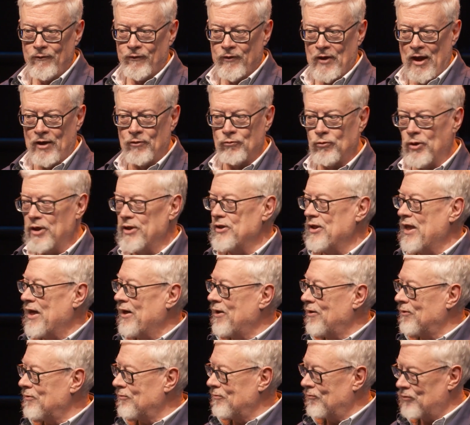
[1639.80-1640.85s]
And when
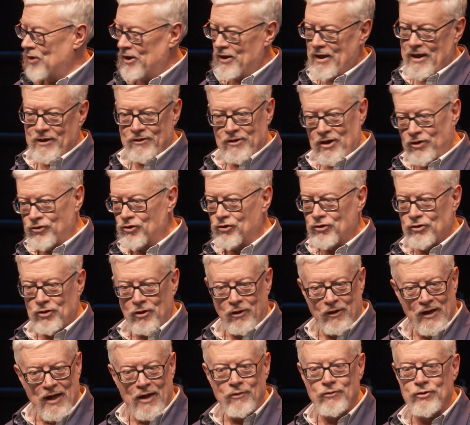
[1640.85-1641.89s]
it doesn't
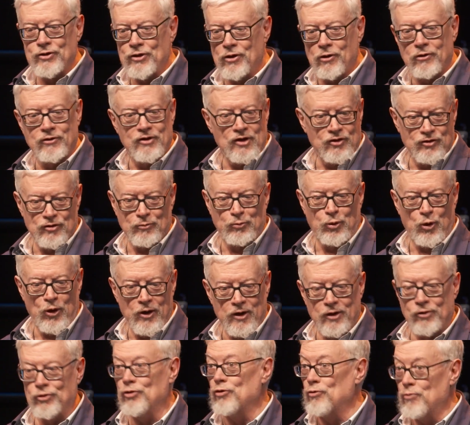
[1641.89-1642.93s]
turn out, you're disappointed.
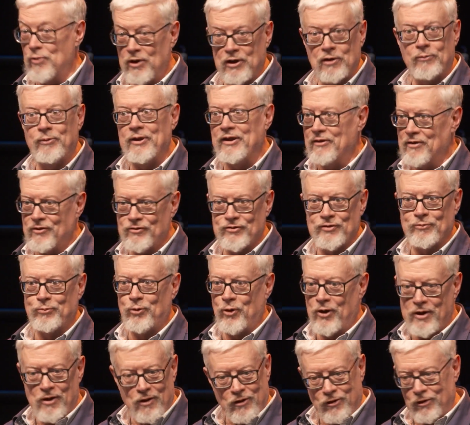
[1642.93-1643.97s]
You will be
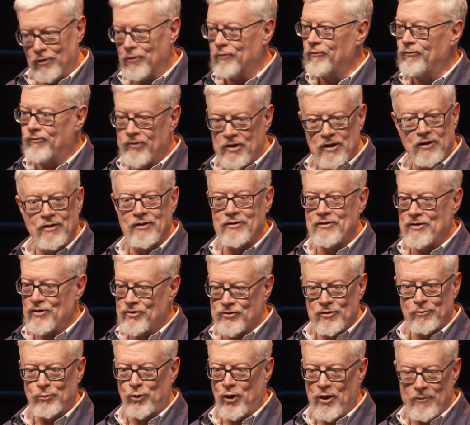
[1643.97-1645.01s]
disappointed. You'll feel the
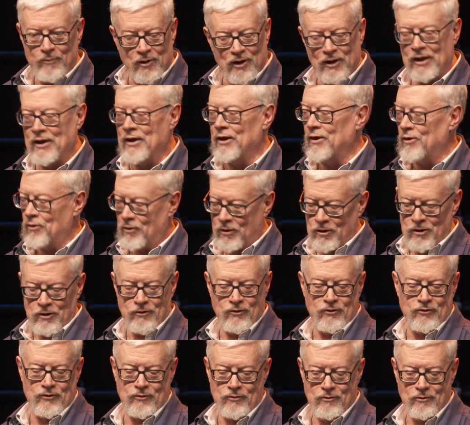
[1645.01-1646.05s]
disappointment. It
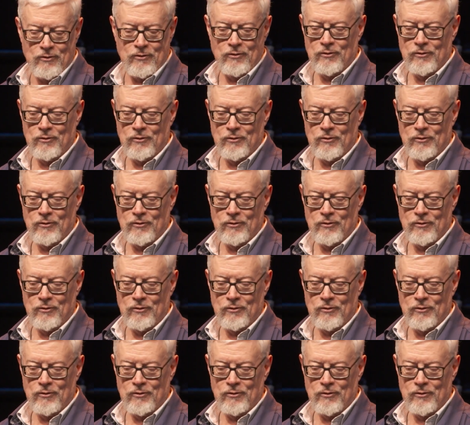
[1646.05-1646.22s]
hurts.